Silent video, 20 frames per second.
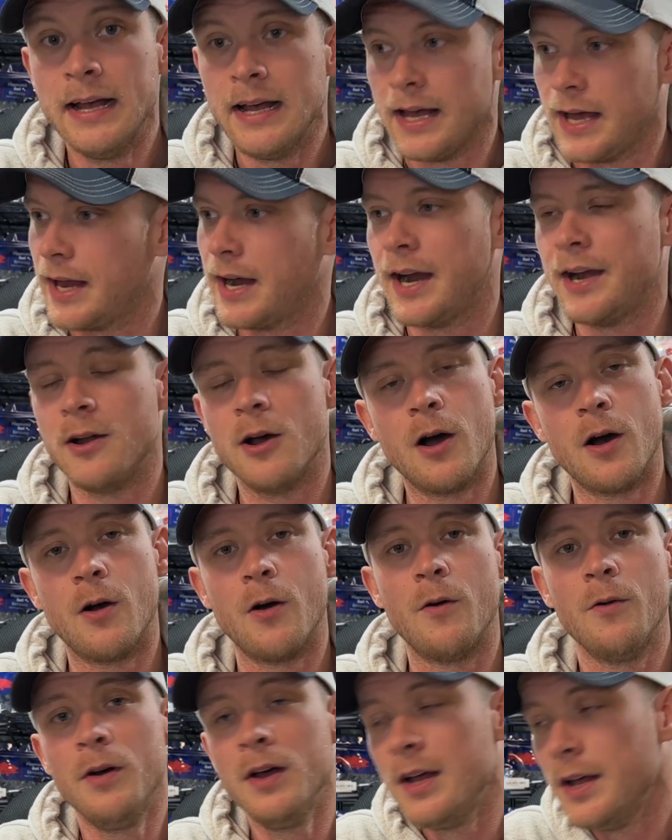And I
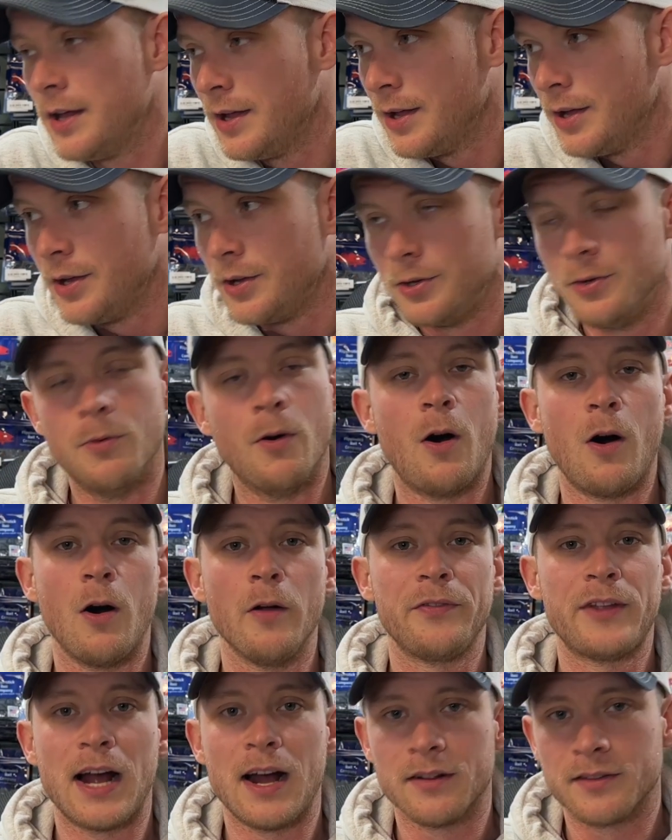know you all
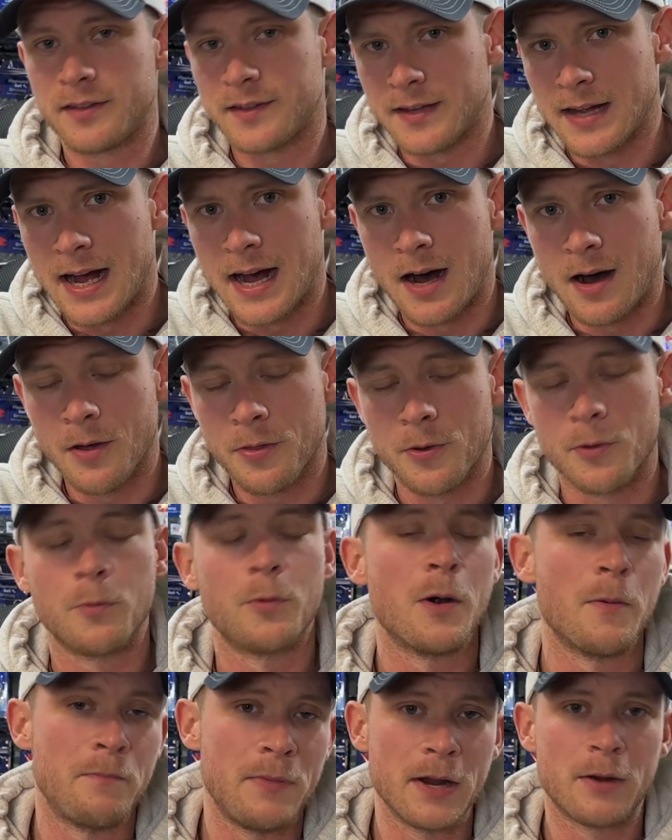down south or
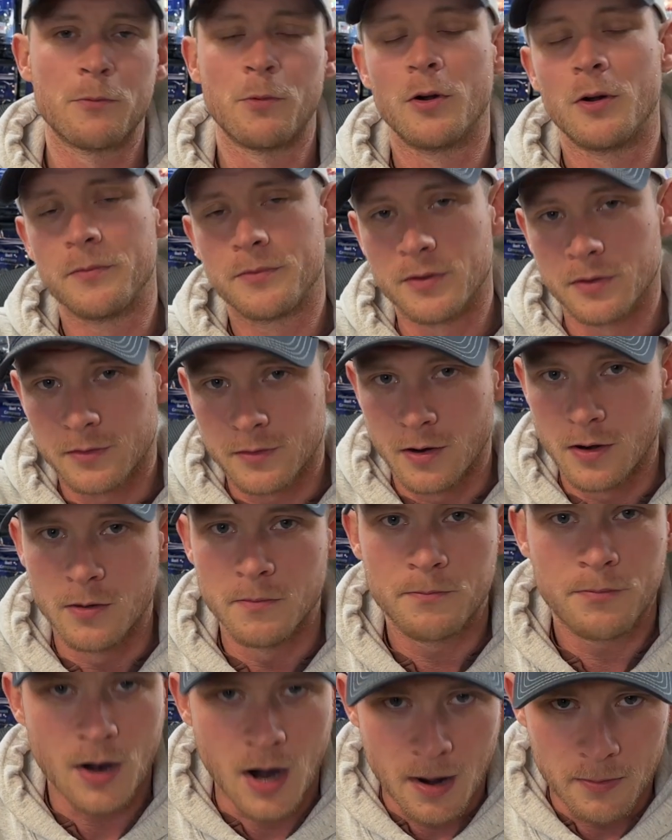where big worms are
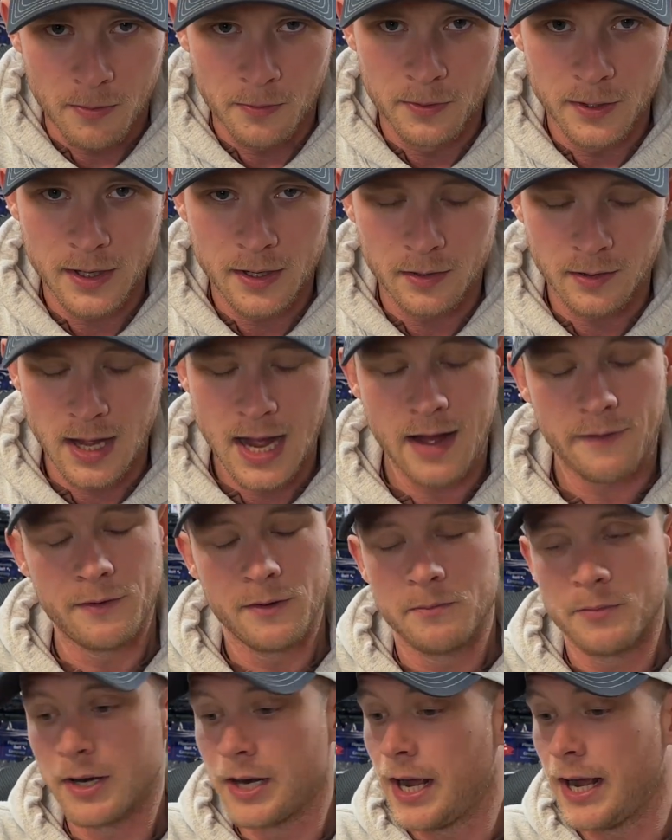thrown probably are
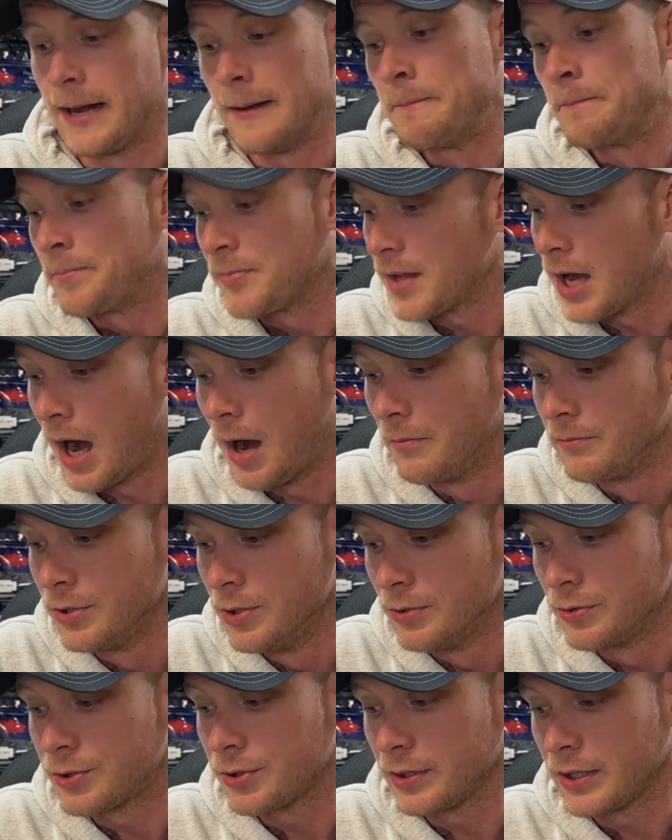laughing, but hey, I'm
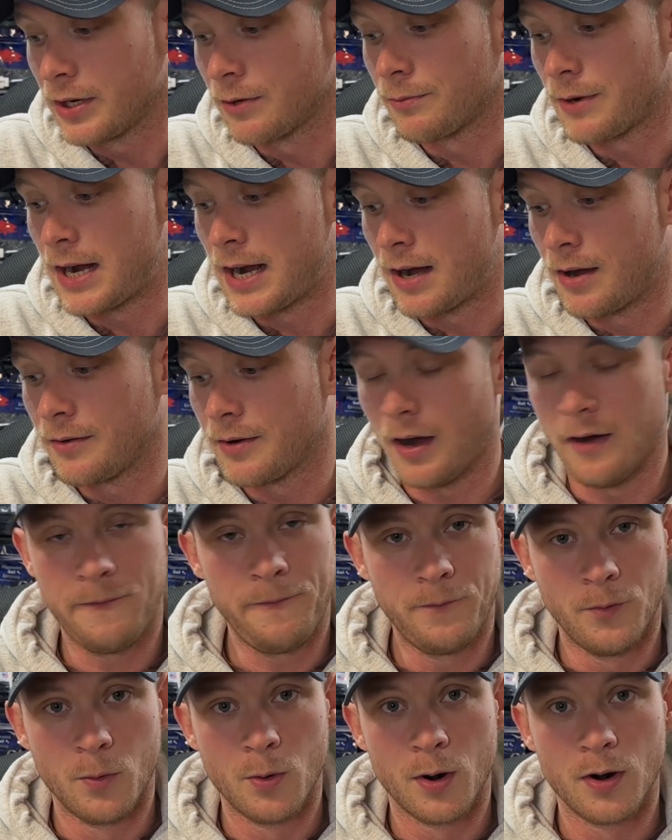usually around a
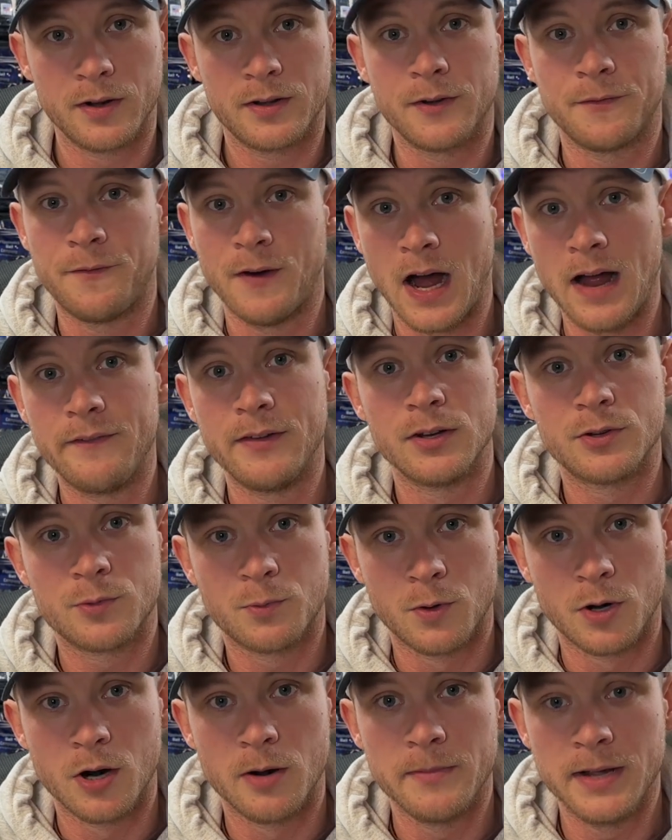4 to 5 inch
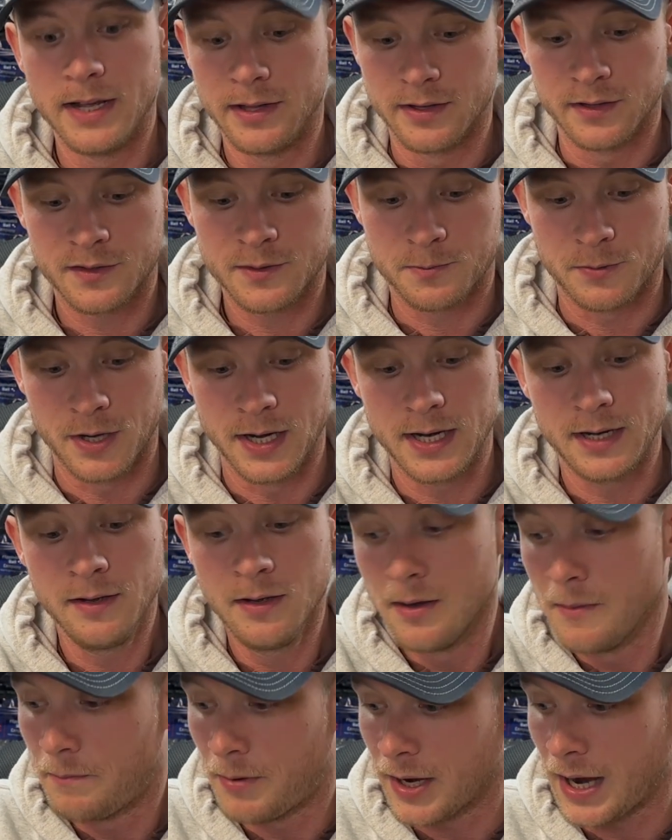worm in the spring,
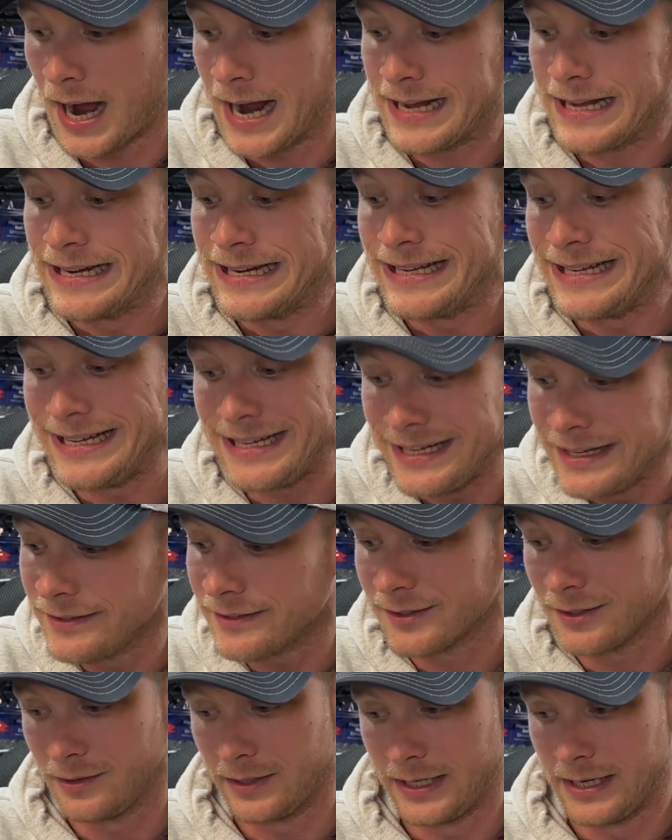but I can
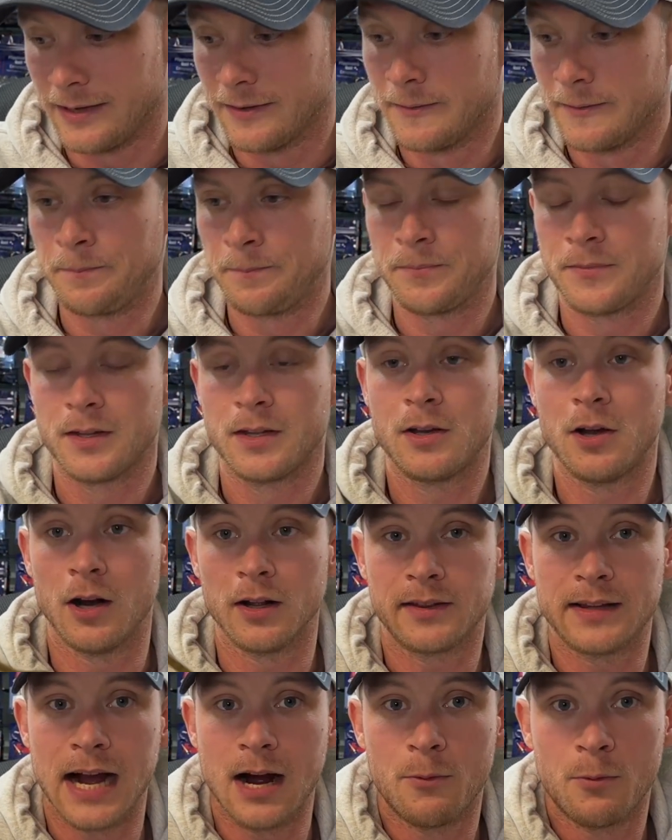easily
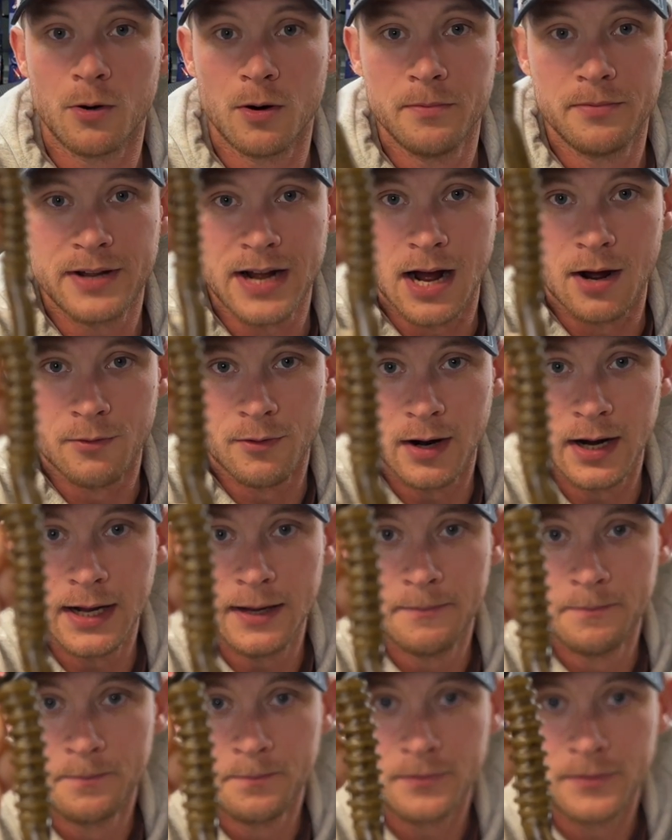cut that worm down, right?
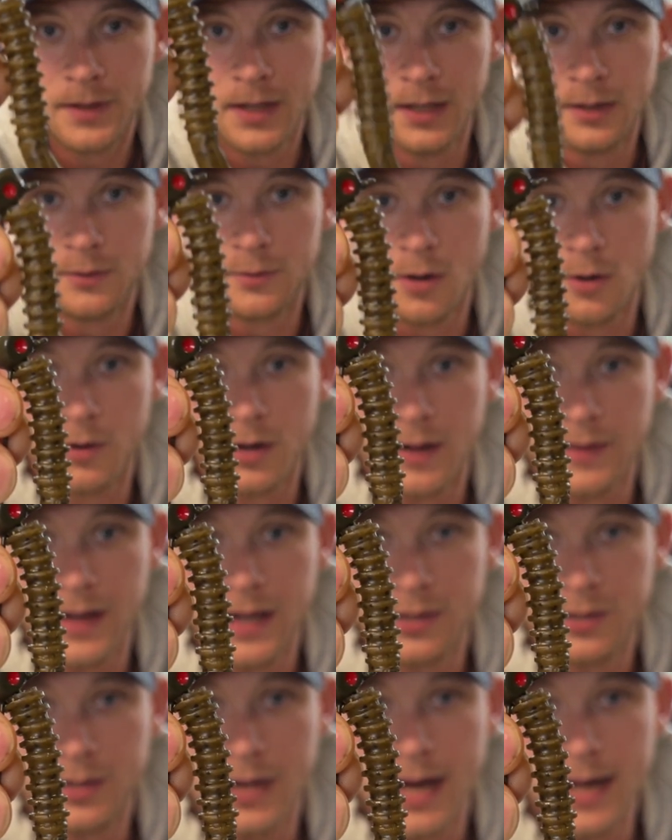And throw it on
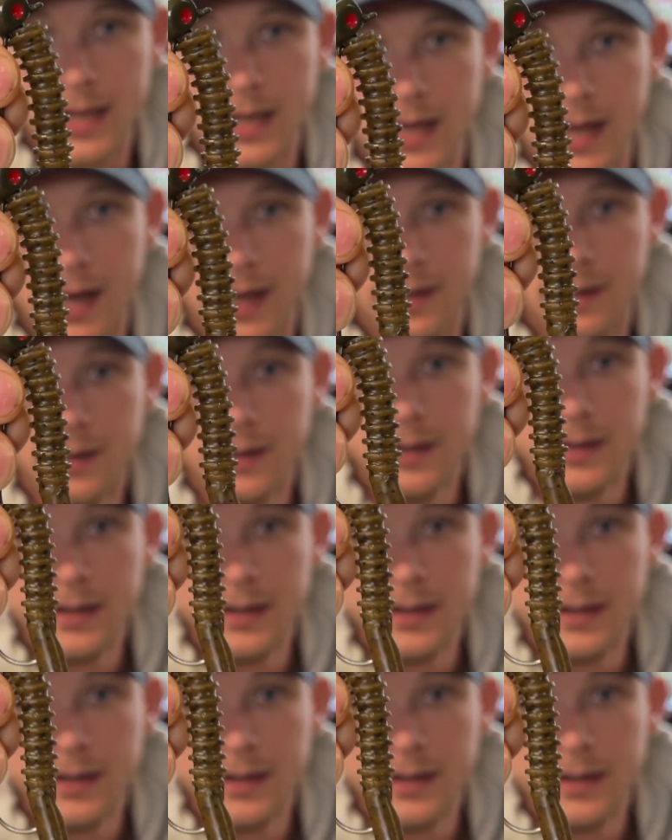that shaky head.